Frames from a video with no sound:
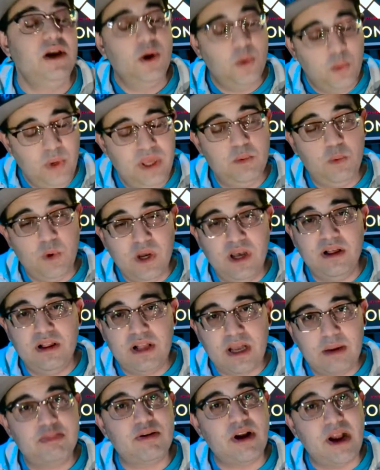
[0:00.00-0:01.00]
We will,
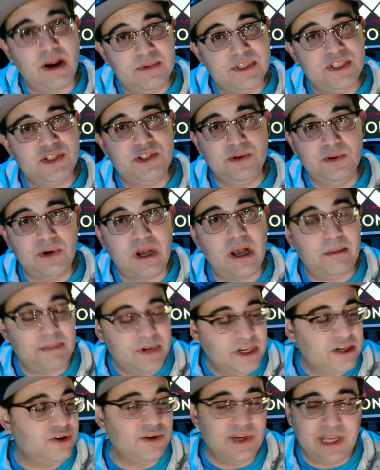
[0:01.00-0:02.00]
I promise you. I'm
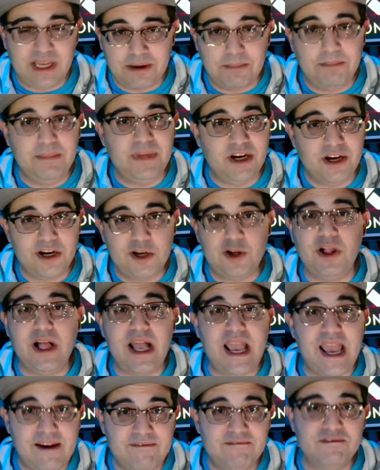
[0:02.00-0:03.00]
gonna create a miracle
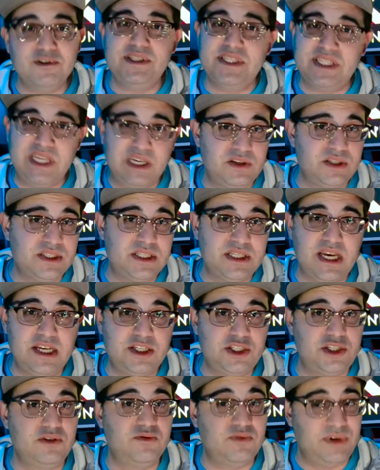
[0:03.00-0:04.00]
every single
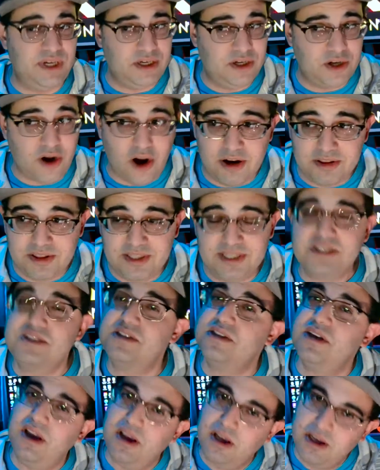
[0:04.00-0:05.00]
regardless,
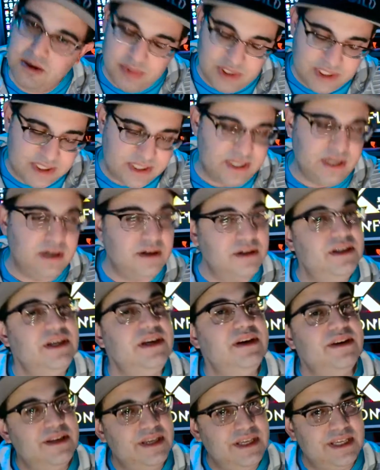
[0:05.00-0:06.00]
but still,
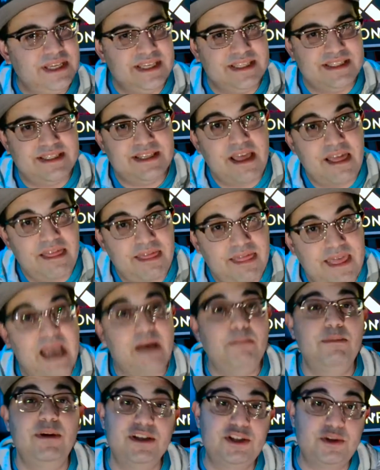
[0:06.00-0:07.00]
it gets
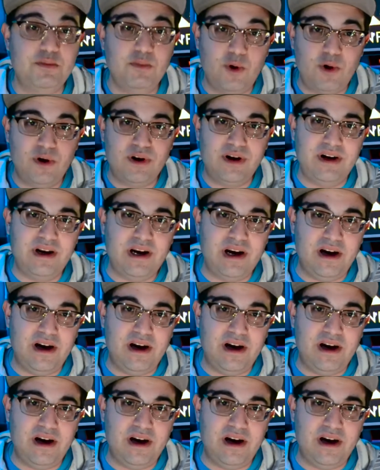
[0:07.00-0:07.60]
that much more